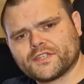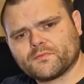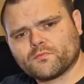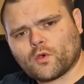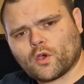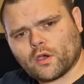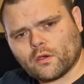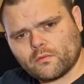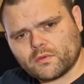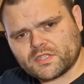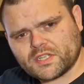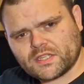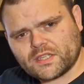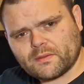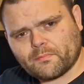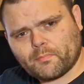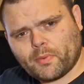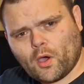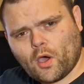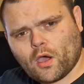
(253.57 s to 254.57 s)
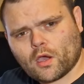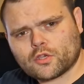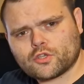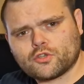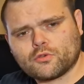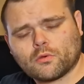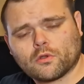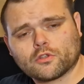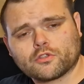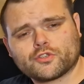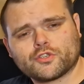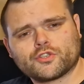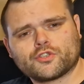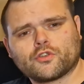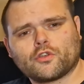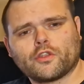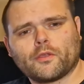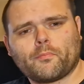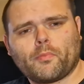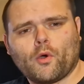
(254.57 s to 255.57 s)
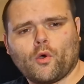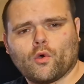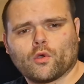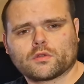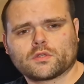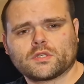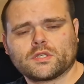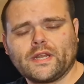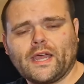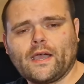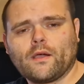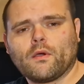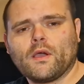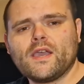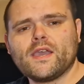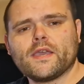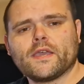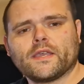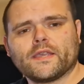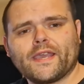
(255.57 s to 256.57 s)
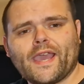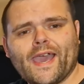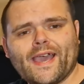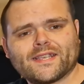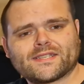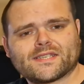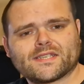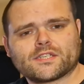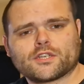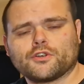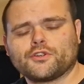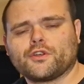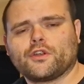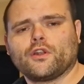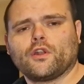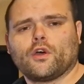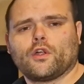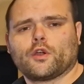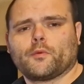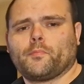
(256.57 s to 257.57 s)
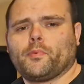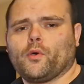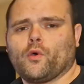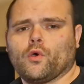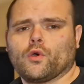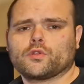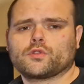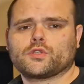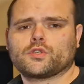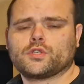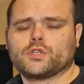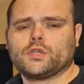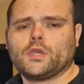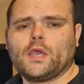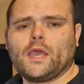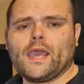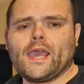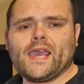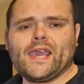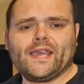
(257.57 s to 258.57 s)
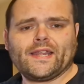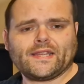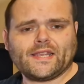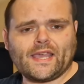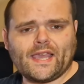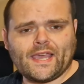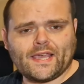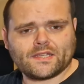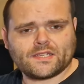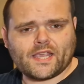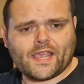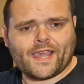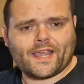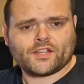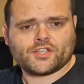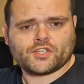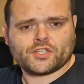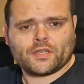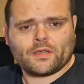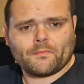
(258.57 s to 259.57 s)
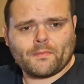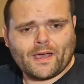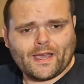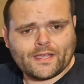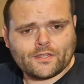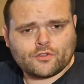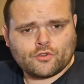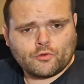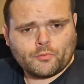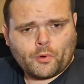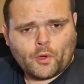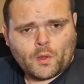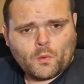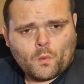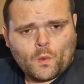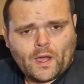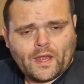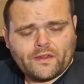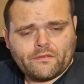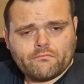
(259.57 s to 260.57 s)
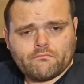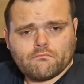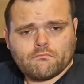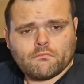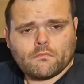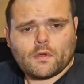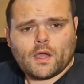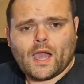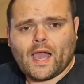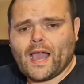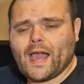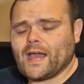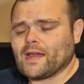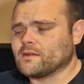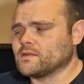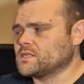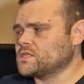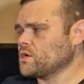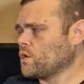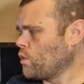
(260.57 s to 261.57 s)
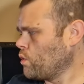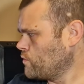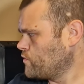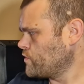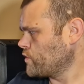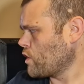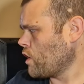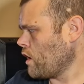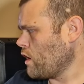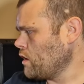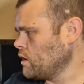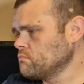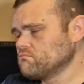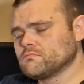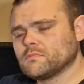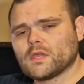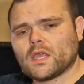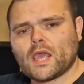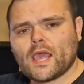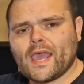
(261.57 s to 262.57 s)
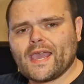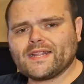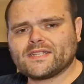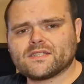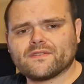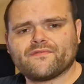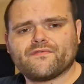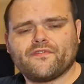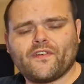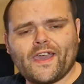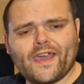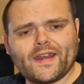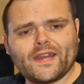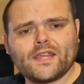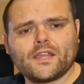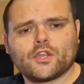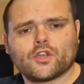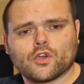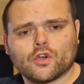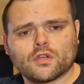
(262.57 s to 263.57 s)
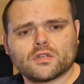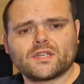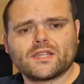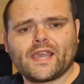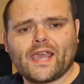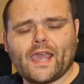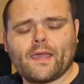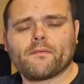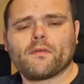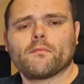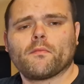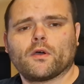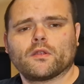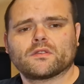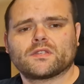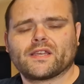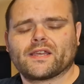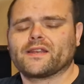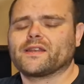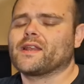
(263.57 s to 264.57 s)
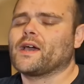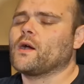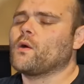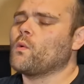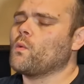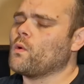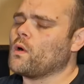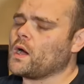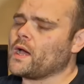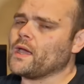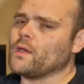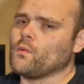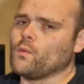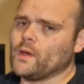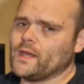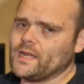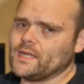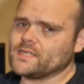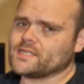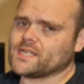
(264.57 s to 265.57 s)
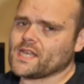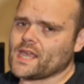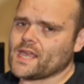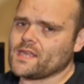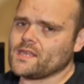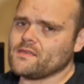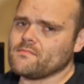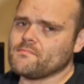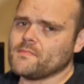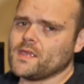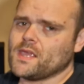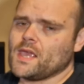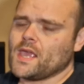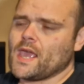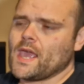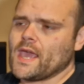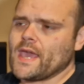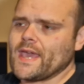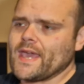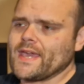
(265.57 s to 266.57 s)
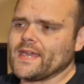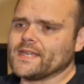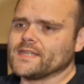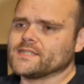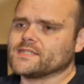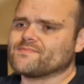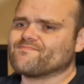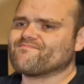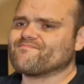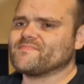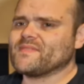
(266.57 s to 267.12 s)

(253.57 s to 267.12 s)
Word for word: and what was in the box, you also saw the ports. Now, yes, it's got a lot of ports, it is H D M I two point one, and overall, it's a very good gaming monitor. Now, what I will say is,